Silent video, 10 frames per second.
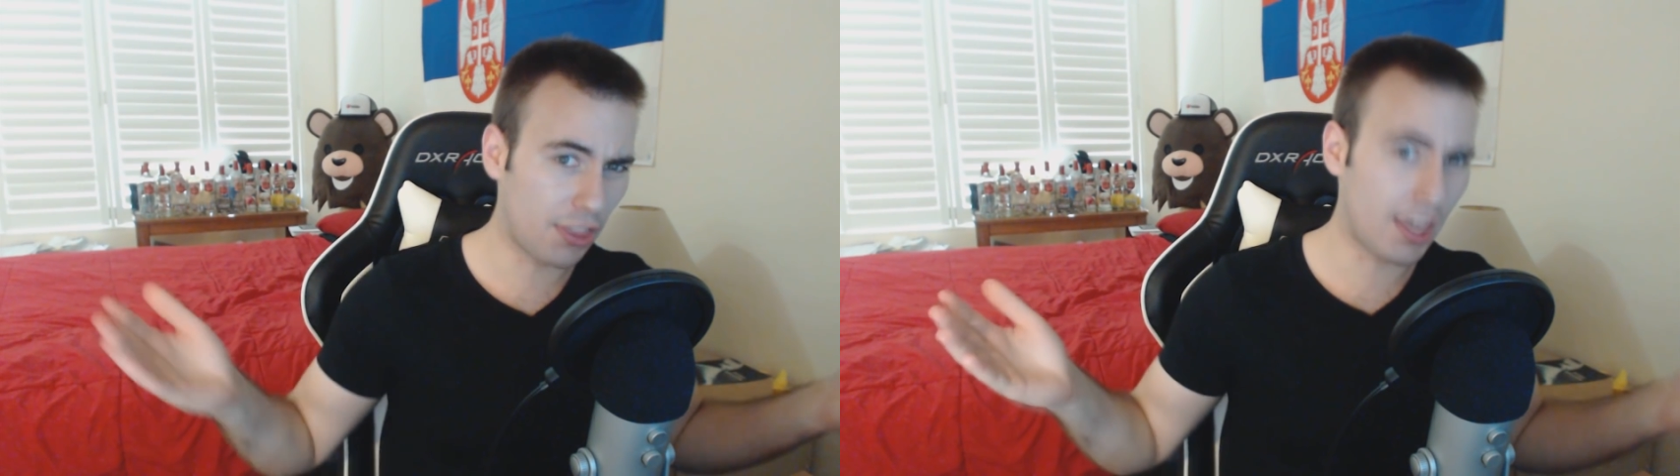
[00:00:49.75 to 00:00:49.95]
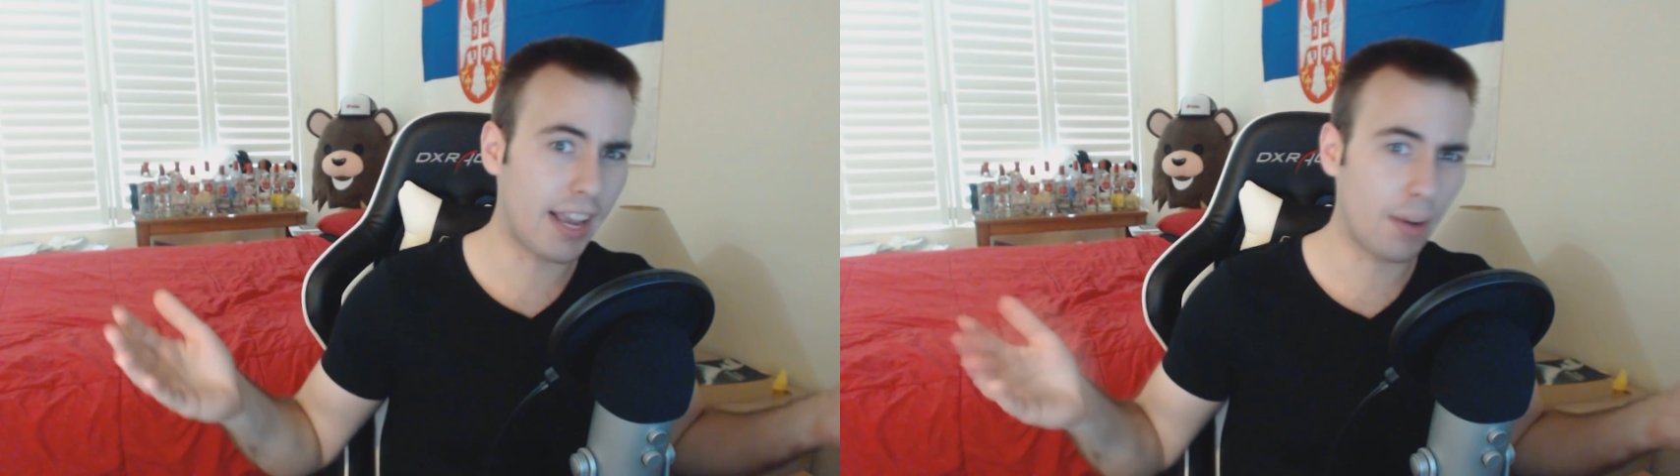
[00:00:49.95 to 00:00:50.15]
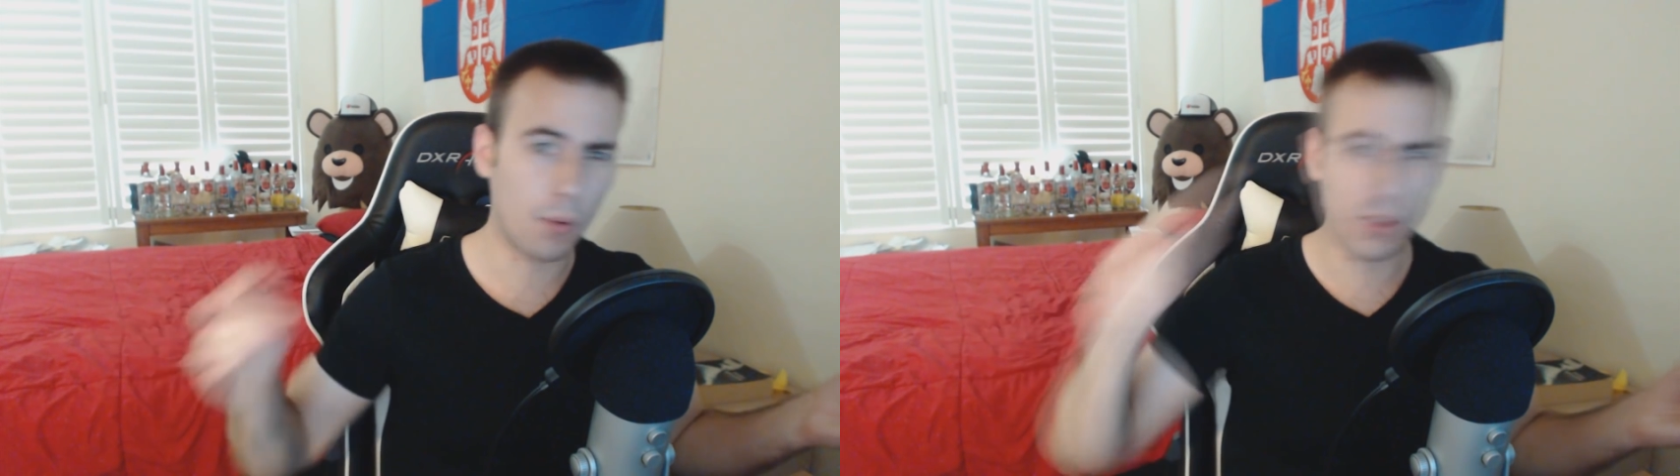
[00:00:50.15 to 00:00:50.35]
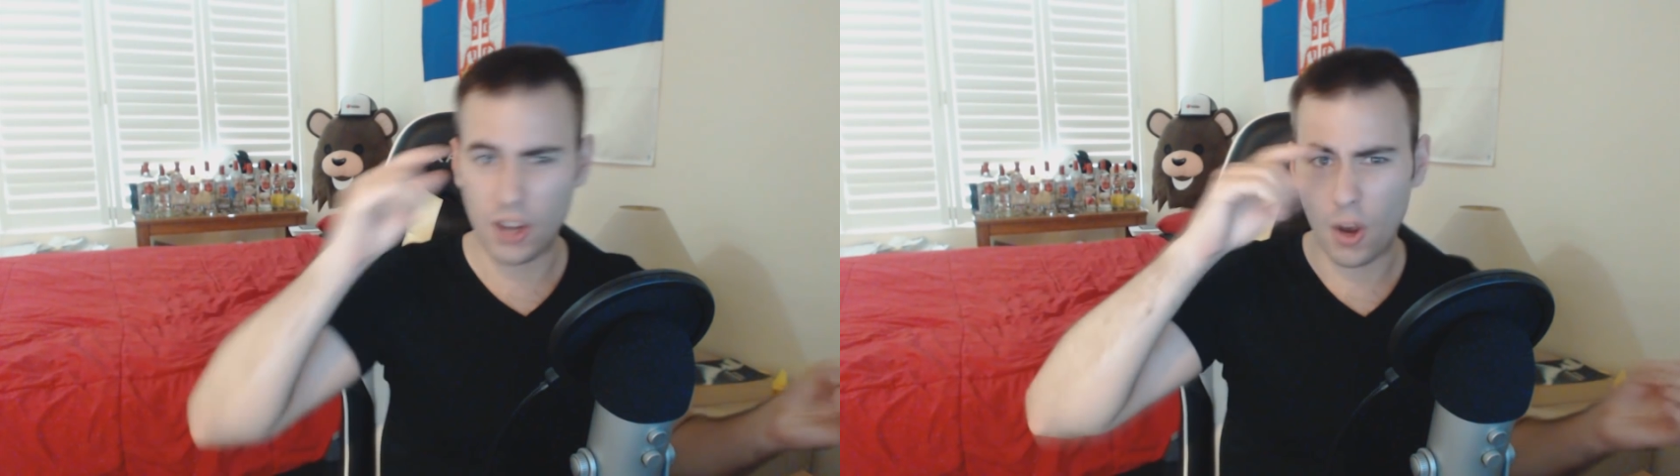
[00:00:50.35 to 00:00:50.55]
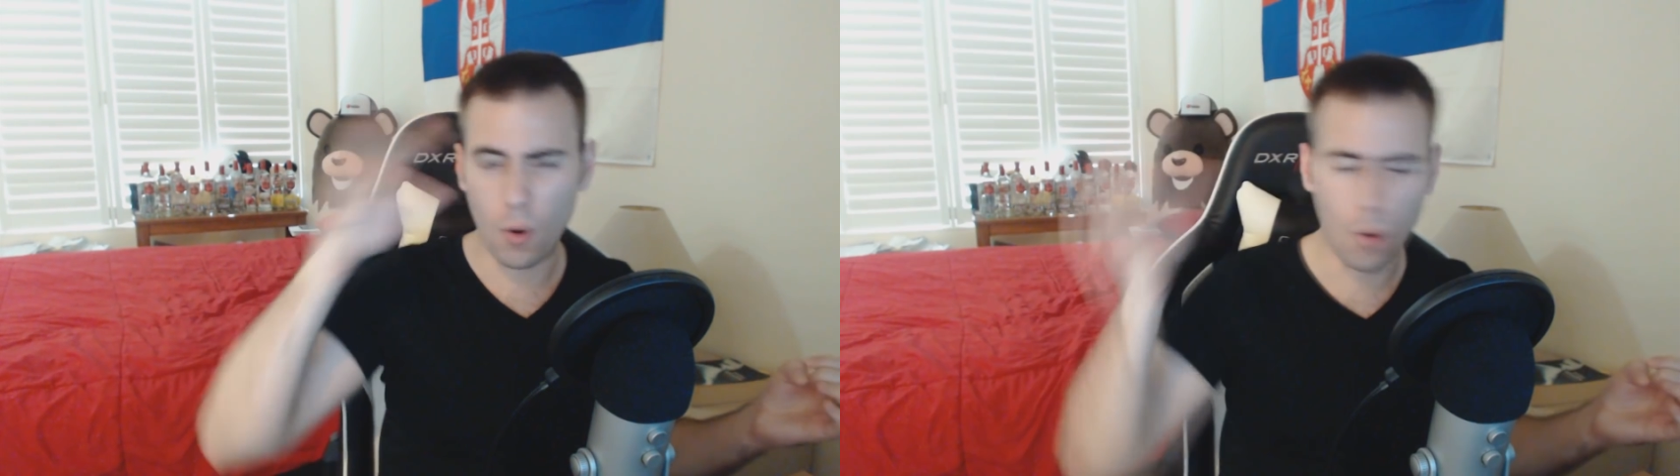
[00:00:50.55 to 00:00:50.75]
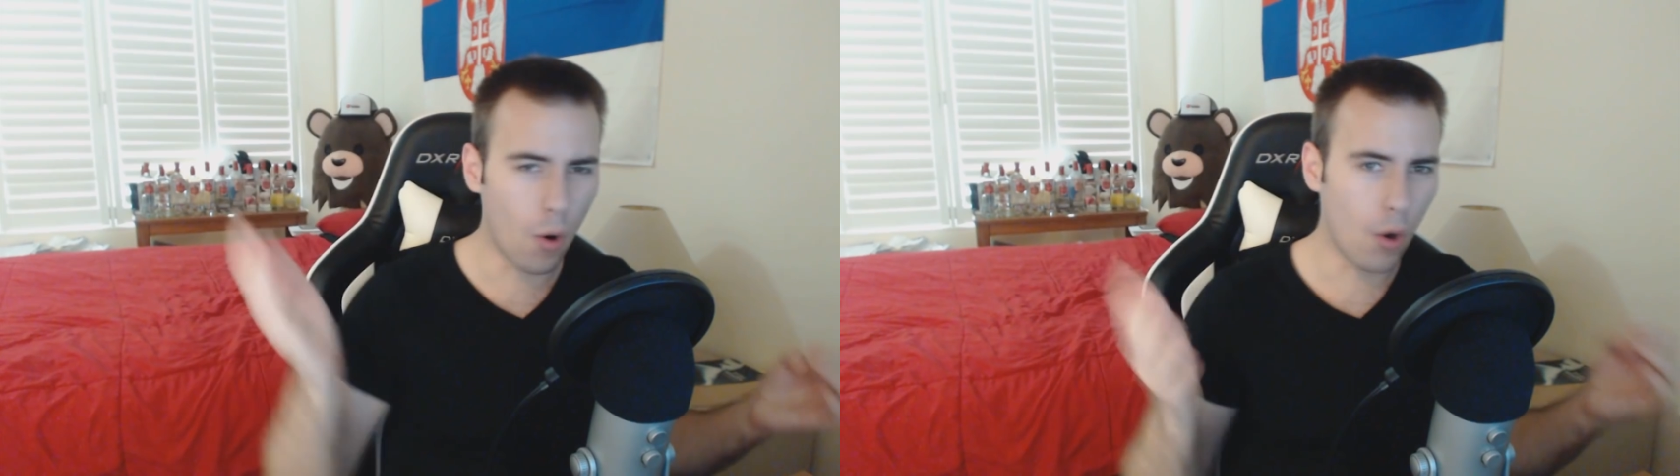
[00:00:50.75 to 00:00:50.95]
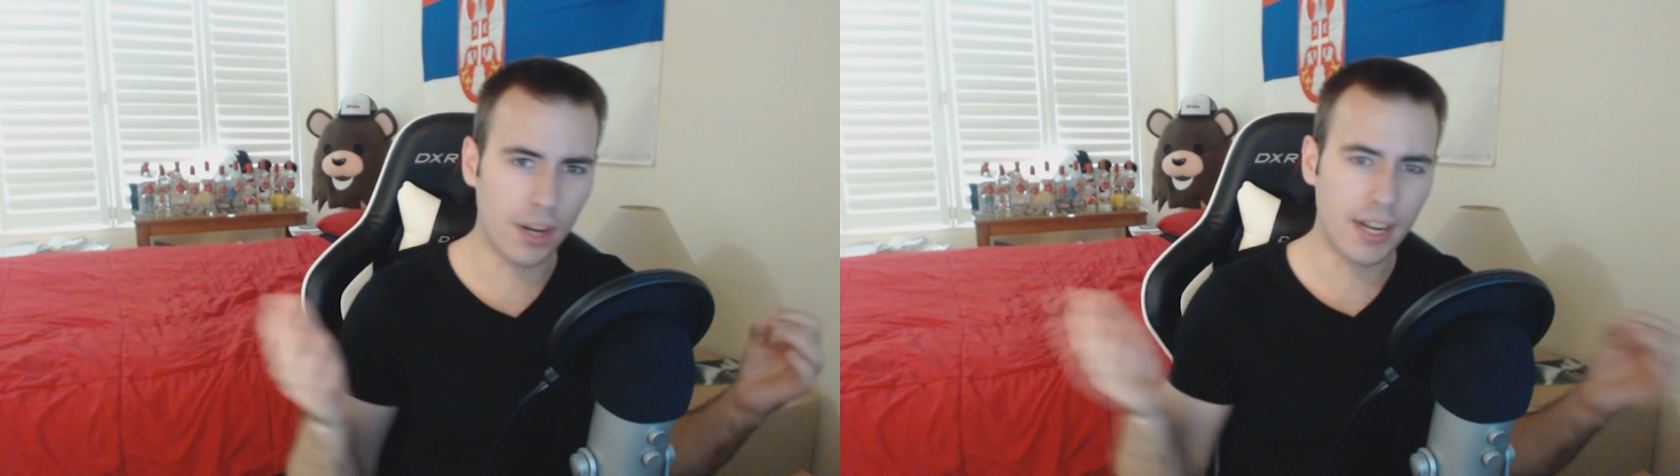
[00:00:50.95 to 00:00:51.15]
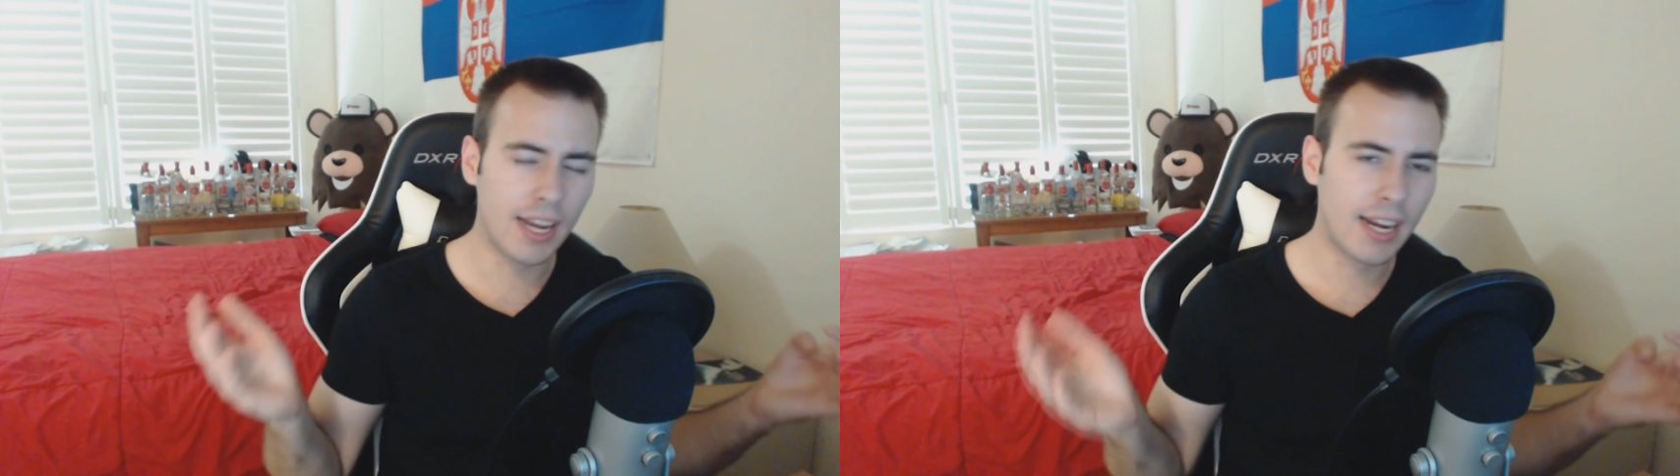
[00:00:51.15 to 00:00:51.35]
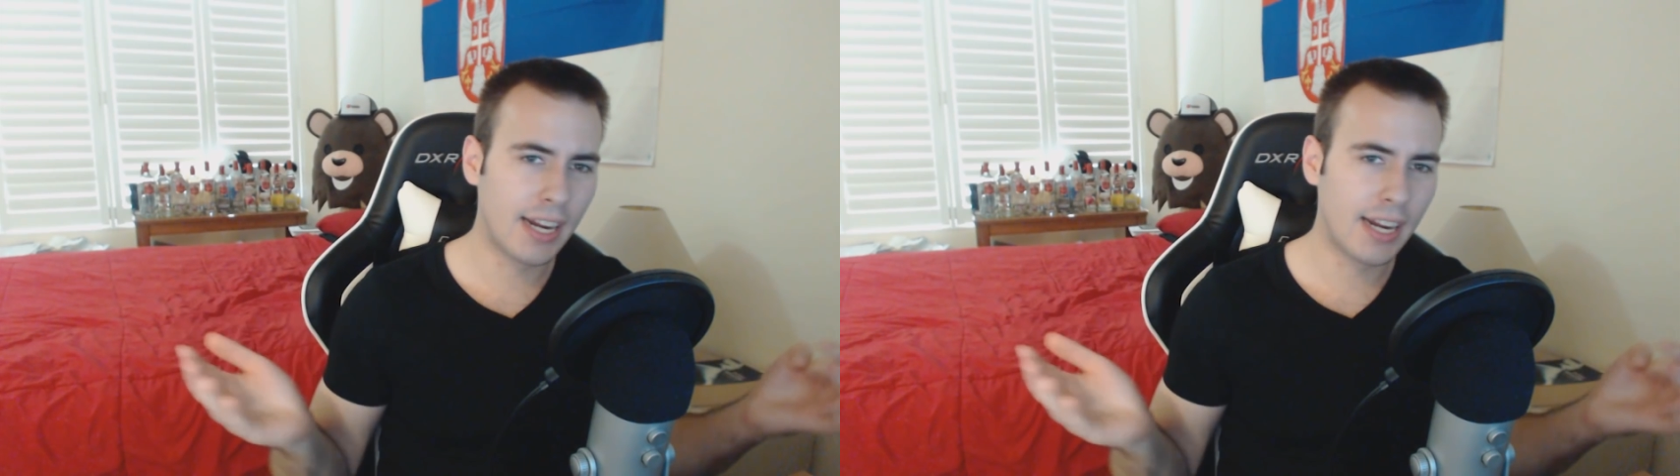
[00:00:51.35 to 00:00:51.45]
thing with a horn